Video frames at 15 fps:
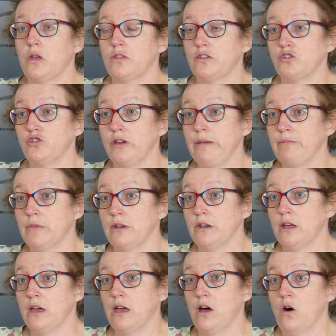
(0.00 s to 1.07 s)
the treatment
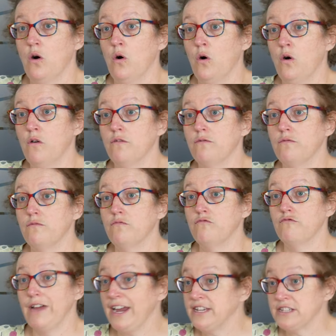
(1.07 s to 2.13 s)
of
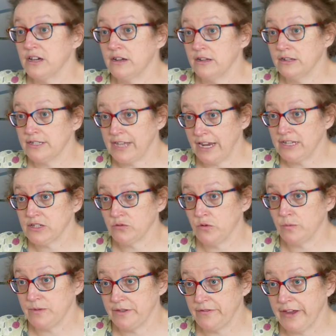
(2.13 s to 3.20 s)
radar data
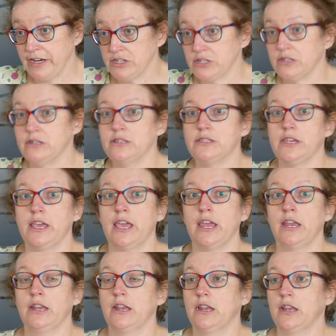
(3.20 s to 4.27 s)
observations
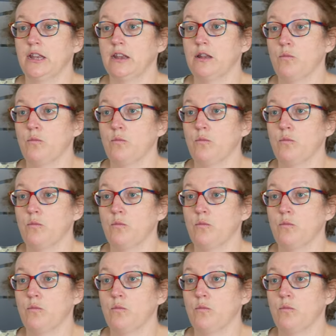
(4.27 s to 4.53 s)
in